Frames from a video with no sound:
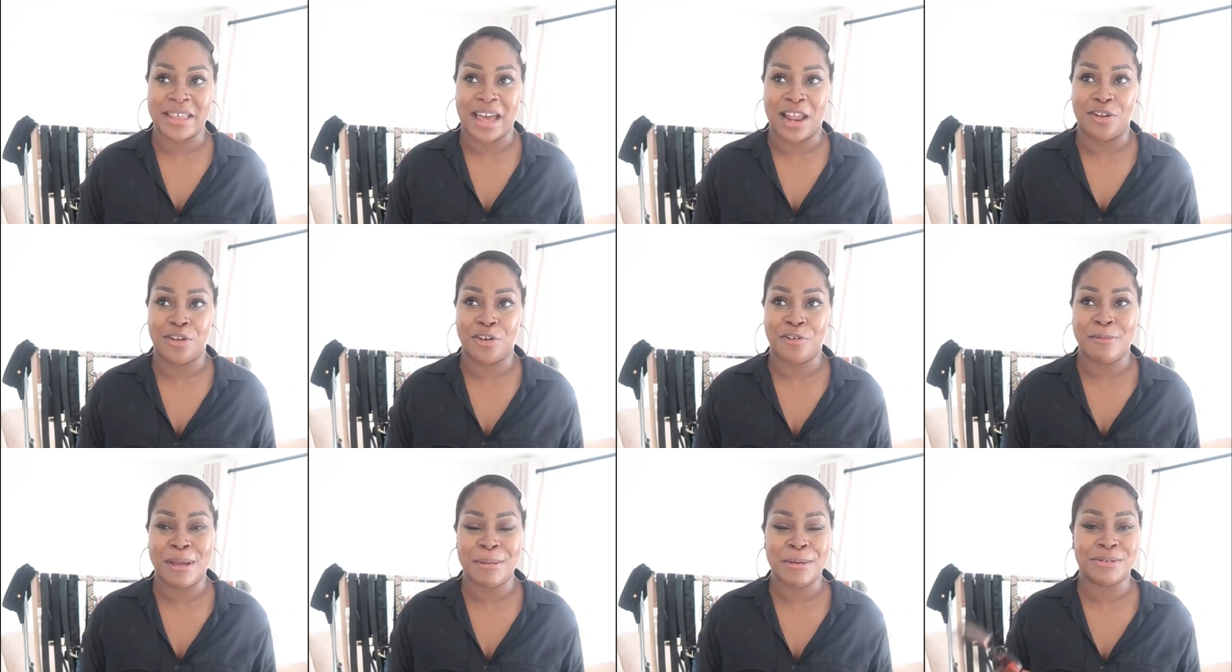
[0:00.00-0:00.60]
that
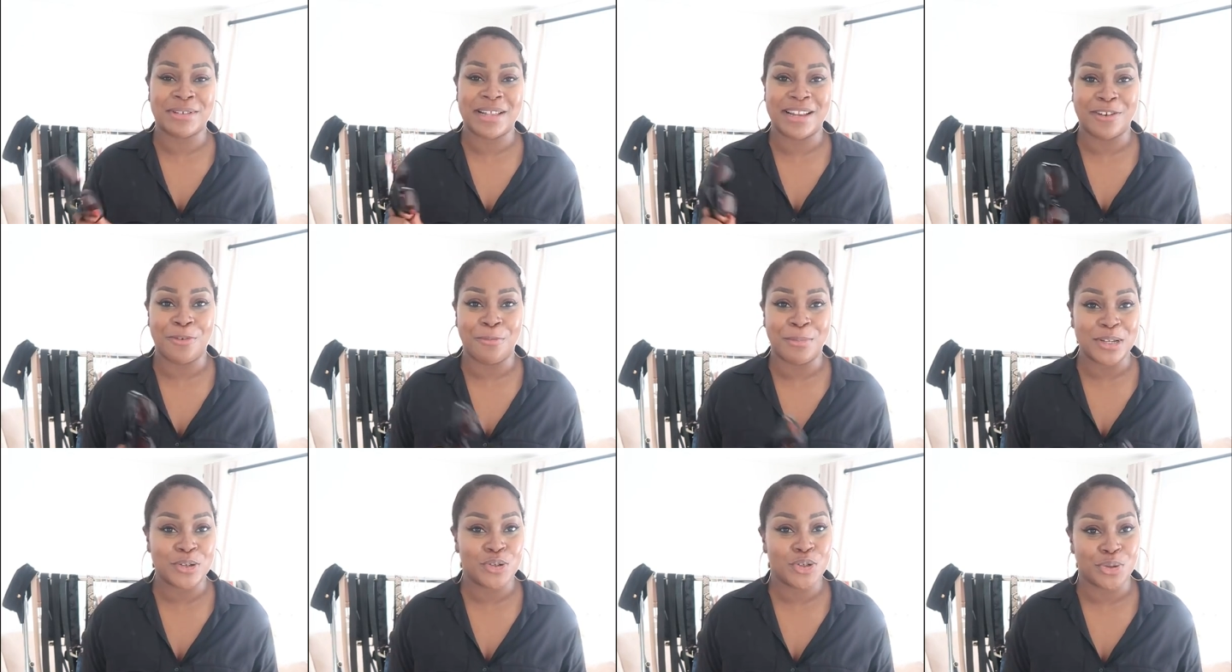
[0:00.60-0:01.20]
look. Maybe it was a
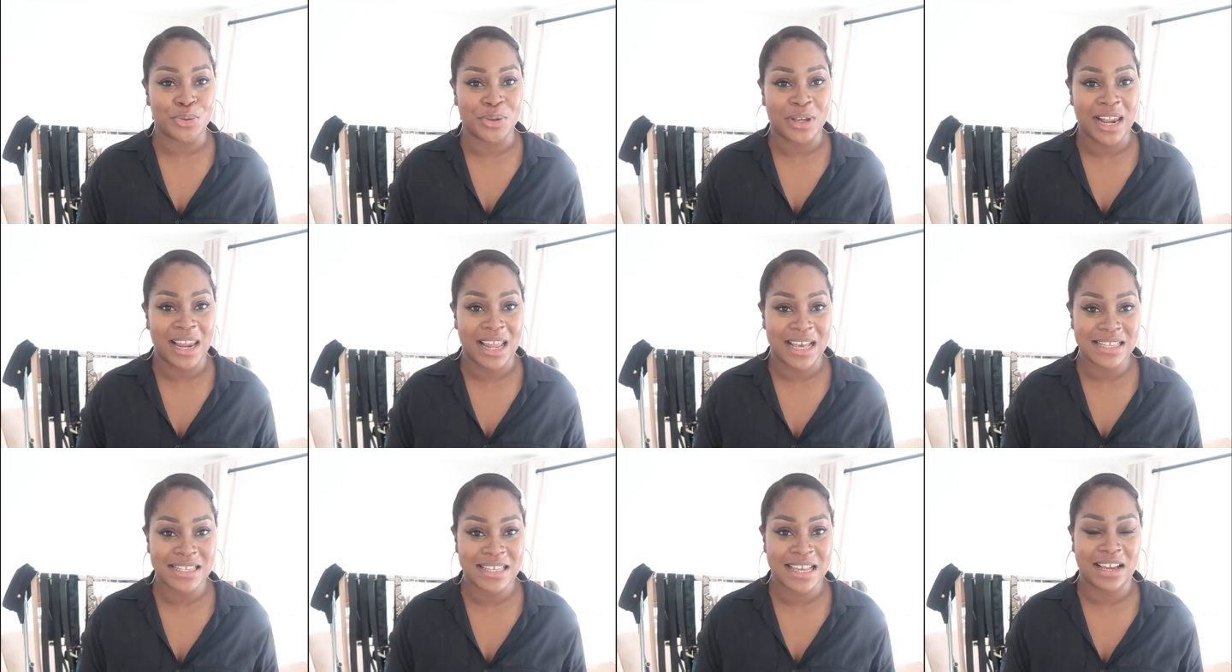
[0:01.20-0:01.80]
little bit too
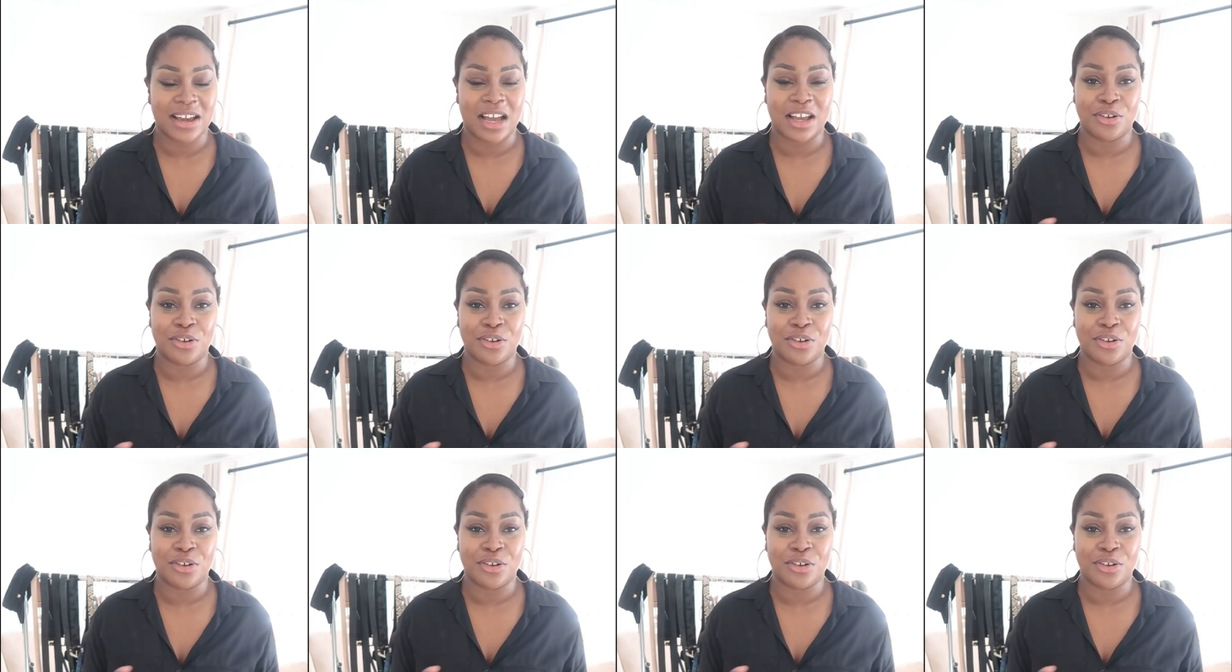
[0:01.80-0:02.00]
classic.